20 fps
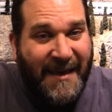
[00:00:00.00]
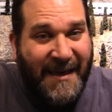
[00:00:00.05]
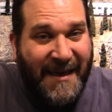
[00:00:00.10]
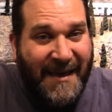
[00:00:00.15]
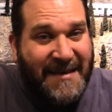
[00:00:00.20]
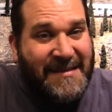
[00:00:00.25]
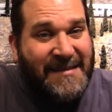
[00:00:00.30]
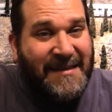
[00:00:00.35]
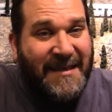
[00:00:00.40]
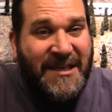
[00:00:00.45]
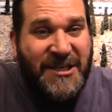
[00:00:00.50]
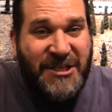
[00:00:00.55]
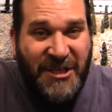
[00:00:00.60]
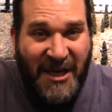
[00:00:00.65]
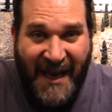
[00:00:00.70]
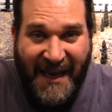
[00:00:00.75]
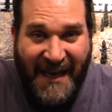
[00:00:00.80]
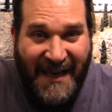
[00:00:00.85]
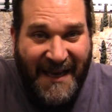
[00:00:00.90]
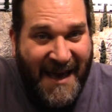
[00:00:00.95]
It's a
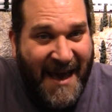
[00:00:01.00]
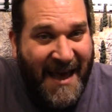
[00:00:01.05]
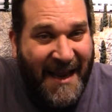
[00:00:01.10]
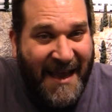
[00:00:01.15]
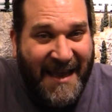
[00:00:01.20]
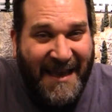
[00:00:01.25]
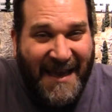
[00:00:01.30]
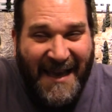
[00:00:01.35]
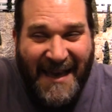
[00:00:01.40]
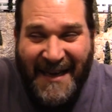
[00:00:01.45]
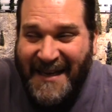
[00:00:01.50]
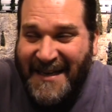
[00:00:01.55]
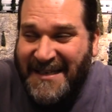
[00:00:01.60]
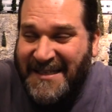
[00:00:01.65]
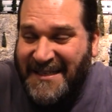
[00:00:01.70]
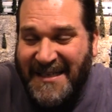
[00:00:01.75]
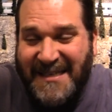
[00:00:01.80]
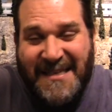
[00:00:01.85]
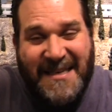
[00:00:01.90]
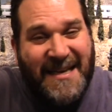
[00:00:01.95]
giant headache, and it's
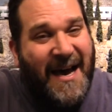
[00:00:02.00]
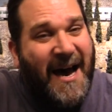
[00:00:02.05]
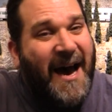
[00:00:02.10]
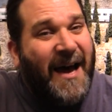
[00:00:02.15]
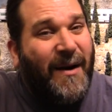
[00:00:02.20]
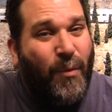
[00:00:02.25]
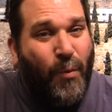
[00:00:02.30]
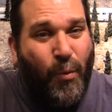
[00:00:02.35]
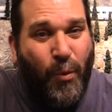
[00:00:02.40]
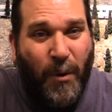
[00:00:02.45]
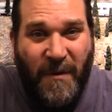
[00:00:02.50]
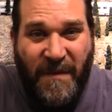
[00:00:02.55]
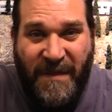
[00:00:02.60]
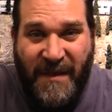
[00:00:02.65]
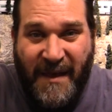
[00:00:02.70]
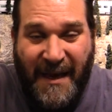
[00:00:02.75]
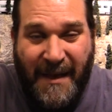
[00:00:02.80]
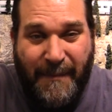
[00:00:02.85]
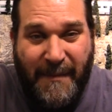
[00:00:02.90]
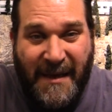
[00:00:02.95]
just not
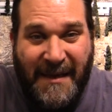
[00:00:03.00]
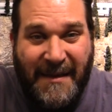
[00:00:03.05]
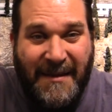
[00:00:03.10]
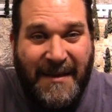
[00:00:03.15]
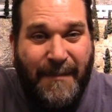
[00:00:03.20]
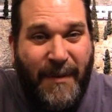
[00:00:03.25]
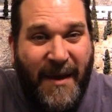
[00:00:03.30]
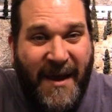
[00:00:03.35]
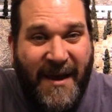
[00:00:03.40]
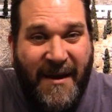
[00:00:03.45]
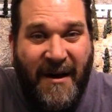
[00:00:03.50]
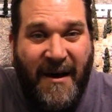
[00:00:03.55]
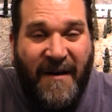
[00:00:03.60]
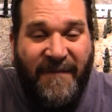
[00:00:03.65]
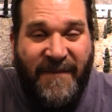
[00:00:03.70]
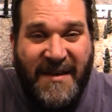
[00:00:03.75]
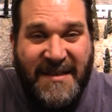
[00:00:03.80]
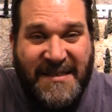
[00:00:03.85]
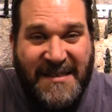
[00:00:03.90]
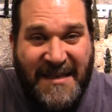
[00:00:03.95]
worth it. I mean, the
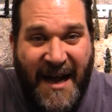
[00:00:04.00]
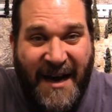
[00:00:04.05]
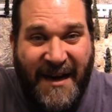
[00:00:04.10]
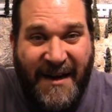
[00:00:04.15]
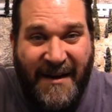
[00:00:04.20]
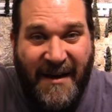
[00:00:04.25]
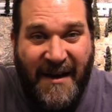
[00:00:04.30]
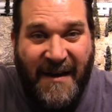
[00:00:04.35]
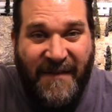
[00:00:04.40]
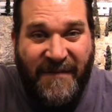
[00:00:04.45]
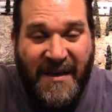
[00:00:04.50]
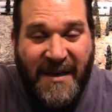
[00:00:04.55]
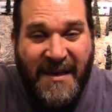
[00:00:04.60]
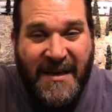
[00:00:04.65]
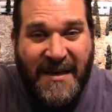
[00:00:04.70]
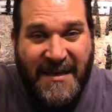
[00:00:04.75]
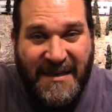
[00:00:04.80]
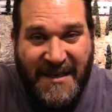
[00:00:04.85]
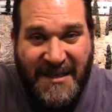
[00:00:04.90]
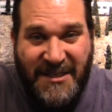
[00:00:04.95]
payoff is not enough
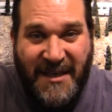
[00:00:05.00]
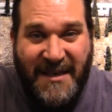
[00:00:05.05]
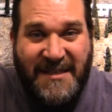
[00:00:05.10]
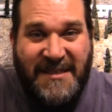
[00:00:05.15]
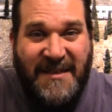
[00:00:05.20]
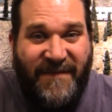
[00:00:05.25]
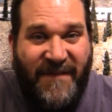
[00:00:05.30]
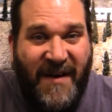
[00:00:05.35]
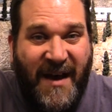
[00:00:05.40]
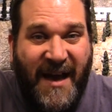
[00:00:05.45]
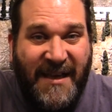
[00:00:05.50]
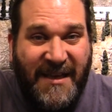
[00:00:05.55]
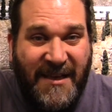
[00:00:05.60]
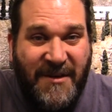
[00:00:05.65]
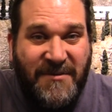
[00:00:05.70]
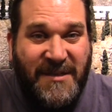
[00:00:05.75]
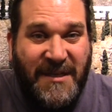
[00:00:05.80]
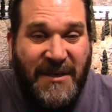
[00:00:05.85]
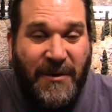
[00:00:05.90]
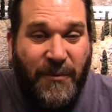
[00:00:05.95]
to justify
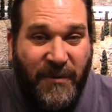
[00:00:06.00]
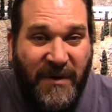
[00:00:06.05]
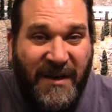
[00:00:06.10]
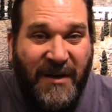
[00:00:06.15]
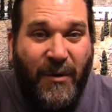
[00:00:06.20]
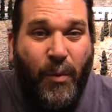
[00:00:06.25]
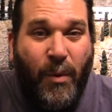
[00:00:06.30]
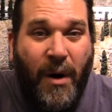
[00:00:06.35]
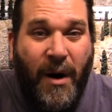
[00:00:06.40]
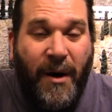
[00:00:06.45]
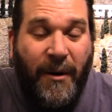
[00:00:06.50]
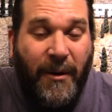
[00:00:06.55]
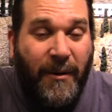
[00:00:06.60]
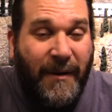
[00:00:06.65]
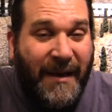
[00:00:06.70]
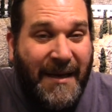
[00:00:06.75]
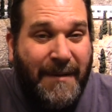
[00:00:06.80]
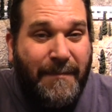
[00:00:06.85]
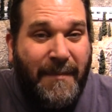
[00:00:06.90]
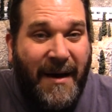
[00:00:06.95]
using real water,
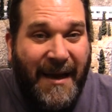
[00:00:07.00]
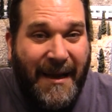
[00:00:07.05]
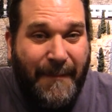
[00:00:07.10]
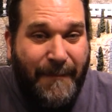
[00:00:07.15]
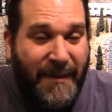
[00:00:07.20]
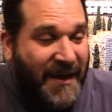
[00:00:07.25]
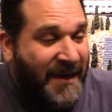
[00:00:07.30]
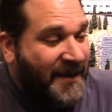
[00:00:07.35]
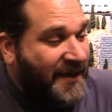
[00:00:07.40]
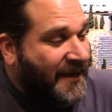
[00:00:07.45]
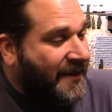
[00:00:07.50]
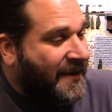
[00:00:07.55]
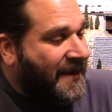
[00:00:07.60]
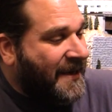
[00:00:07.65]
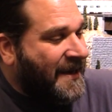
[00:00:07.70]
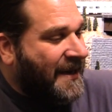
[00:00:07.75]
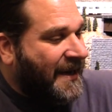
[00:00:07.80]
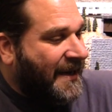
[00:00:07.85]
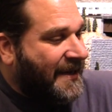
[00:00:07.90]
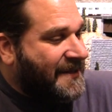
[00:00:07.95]
in my opinion.
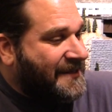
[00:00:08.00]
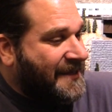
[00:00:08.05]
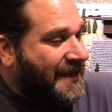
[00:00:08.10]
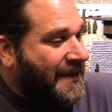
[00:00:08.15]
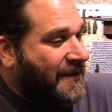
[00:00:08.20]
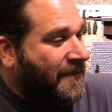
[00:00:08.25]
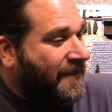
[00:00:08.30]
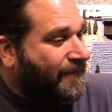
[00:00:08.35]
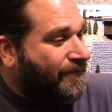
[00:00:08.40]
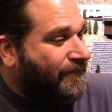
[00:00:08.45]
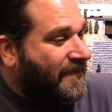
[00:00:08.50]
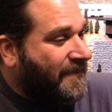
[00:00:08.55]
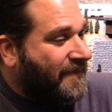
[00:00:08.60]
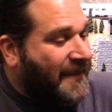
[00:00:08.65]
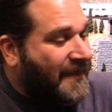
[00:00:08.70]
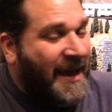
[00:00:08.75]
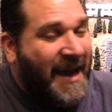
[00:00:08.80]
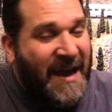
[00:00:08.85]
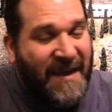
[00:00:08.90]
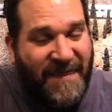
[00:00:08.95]
And so
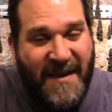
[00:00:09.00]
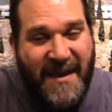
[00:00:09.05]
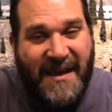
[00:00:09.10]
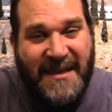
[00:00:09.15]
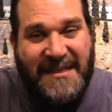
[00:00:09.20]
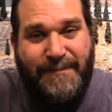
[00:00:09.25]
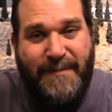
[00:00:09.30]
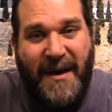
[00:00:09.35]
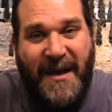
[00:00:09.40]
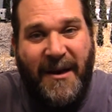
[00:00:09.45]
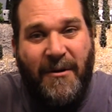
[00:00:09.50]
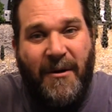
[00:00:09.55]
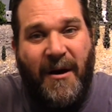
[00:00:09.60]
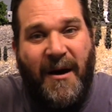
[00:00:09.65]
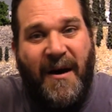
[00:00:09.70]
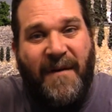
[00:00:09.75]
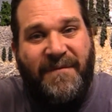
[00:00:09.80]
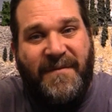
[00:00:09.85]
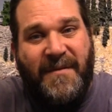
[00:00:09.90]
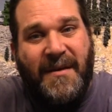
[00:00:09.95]
I think it's better
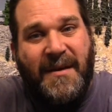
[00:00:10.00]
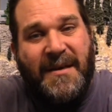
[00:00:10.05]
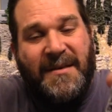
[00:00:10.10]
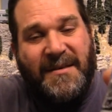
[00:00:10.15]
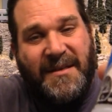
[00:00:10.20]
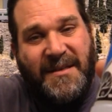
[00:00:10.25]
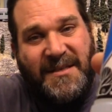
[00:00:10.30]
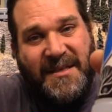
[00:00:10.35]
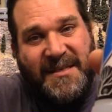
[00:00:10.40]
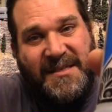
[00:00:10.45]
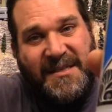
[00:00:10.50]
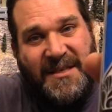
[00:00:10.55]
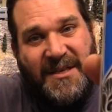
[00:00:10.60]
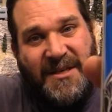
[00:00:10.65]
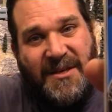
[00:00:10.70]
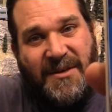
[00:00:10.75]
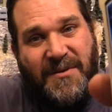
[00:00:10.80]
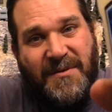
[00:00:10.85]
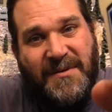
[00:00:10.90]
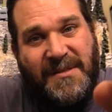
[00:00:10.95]
off to just
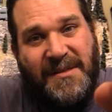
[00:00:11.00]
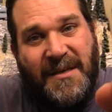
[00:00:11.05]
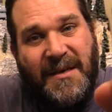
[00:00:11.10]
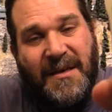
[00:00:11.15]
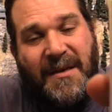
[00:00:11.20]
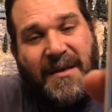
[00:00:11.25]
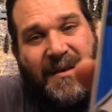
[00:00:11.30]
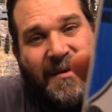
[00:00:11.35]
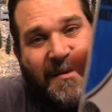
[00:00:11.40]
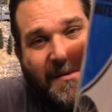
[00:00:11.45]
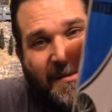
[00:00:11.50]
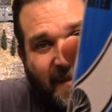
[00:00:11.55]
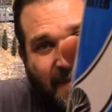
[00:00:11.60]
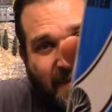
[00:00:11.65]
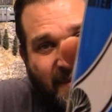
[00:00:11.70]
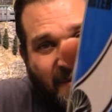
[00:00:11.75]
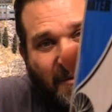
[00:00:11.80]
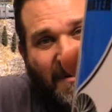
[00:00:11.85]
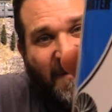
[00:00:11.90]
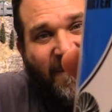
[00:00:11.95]
use
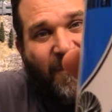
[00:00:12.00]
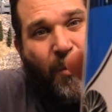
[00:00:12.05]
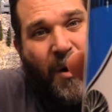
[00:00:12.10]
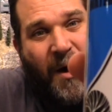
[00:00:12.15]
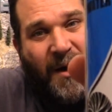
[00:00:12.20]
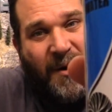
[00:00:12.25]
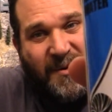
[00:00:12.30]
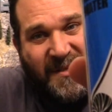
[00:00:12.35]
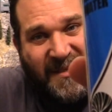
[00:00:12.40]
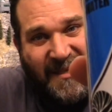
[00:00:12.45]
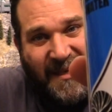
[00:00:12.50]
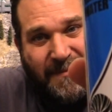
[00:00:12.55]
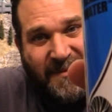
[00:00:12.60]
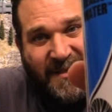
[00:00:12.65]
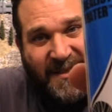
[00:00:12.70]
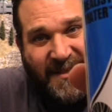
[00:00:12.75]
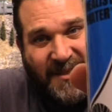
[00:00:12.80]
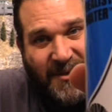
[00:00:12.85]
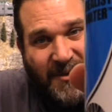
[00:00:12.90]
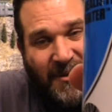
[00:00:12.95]
some sort of water
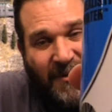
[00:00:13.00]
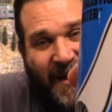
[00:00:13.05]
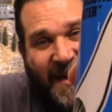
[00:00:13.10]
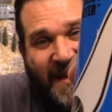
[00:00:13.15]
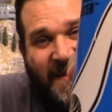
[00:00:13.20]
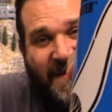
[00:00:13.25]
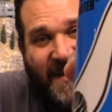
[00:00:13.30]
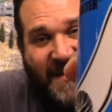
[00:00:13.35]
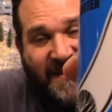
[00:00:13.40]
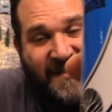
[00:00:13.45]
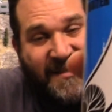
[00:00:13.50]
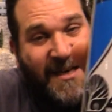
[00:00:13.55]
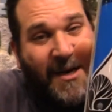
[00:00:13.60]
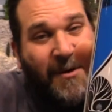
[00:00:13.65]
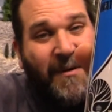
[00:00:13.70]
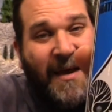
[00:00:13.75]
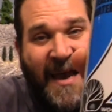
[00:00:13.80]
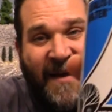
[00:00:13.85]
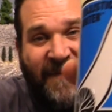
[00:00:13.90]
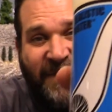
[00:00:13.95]
substitute like this. You
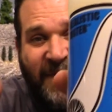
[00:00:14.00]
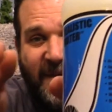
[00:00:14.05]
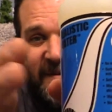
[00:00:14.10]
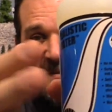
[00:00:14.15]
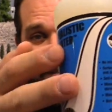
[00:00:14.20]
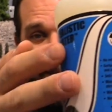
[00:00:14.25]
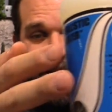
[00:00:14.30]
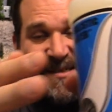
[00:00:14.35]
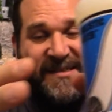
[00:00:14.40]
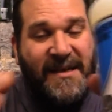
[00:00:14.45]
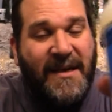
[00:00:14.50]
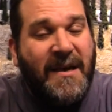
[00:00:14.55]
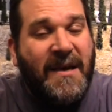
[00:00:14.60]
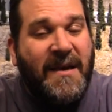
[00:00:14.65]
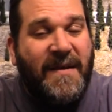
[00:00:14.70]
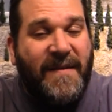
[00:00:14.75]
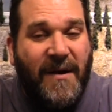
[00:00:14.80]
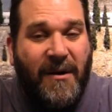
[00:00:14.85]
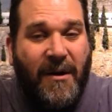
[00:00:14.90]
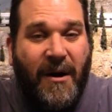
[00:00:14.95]
don't have to use this.
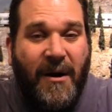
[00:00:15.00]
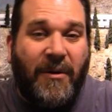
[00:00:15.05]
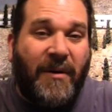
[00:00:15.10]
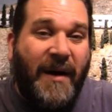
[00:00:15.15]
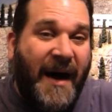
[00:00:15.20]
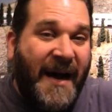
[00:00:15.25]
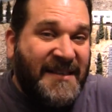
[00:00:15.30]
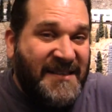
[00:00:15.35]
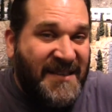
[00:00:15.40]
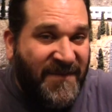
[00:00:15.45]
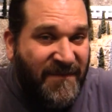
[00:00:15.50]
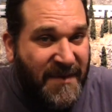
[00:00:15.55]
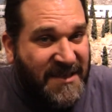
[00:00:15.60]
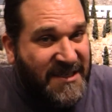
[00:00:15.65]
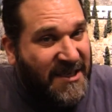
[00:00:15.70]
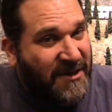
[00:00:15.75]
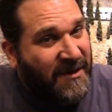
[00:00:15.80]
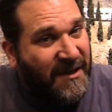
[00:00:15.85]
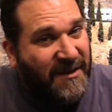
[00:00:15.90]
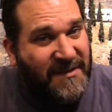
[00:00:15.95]
There are lots of
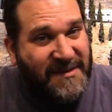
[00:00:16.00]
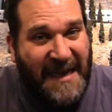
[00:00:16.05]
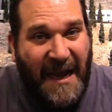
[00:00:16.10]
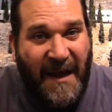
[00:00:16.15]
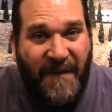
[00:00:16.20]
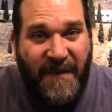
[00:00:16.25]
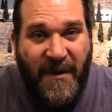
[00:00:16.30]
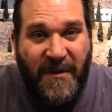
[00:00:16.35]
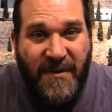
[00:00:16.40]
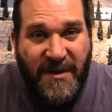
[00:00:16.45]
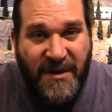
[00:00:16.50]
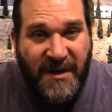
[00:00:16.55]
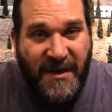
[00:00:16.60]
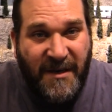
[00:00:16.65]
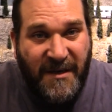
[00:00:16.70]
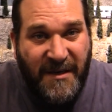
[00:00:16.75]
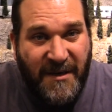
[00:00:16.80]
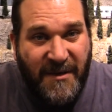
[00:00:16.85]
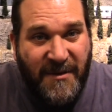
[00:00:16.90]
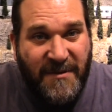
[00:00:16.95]
materials out there you
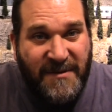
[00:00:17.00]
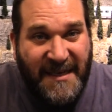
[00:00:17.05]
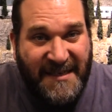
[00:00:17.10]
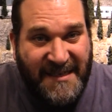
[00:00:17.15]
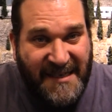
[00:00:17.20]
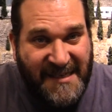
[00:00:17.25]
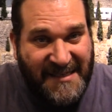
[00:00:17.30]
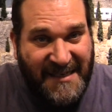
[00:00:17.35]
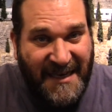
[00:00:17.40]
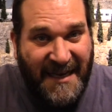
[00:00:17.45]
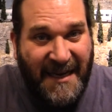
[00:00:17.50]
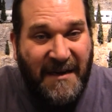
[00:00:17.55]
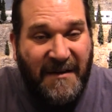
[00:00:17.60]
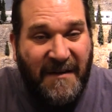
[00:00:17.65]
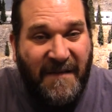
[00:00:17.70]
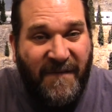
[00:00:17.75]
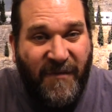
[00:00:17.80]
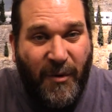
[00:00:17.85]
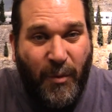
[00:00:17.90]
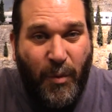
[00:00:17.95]
can use as a
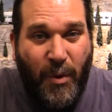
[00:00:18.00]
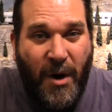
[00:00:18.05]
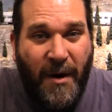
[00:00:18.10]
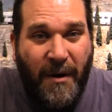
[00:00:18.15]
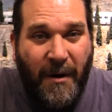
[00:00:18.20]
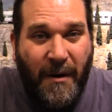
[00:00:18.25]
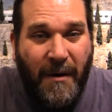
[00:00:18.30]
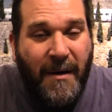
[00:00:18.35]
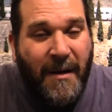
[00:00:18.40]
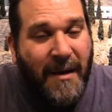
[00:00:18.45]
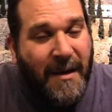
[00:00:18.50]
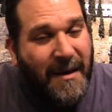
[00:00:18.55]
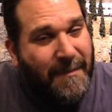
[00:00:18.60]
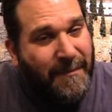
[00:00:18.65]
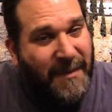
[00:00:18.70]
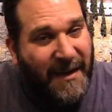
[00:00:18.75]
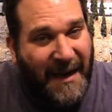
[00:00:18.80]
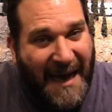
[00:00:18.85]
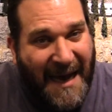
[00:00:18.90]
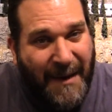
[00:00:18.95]
stand-in for water,
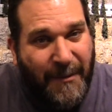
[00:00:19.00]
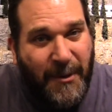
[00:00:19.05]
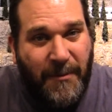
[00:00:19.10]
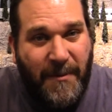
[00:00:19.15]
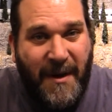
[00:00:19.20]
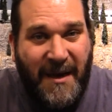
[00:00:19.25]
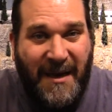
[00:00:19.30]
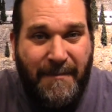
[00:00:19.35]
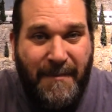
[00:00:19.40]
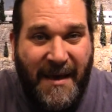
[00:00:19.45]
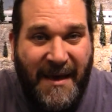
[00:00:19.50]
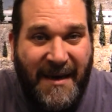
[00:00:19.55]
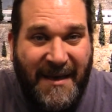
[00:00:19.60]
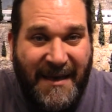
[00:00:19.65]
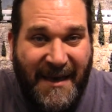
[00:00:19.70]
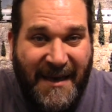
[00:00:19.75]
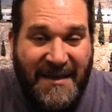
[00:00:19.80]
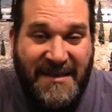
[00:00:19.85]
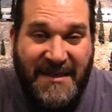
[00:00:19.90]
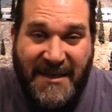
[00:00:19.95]
but I would recommend
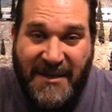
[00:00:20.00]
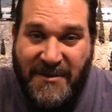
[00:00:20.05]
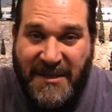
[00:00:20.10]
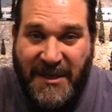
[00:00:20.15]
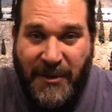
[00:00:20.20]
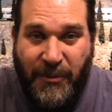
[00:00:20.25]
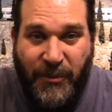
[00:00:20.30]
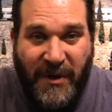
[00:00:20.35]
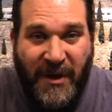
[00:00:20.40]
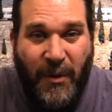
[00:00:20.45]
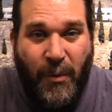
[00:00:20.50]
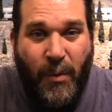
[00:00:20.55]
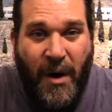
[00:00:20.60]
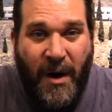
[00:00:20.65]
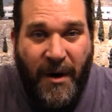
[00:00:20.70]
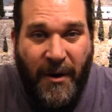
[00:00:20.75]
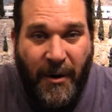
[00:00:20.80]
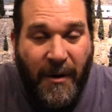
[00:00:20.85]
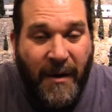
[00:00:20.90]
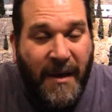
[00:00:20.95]
against using real
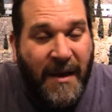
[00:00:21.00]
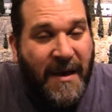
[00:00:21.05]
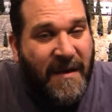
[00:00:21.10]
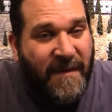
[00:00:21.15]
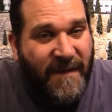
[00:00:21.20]
water.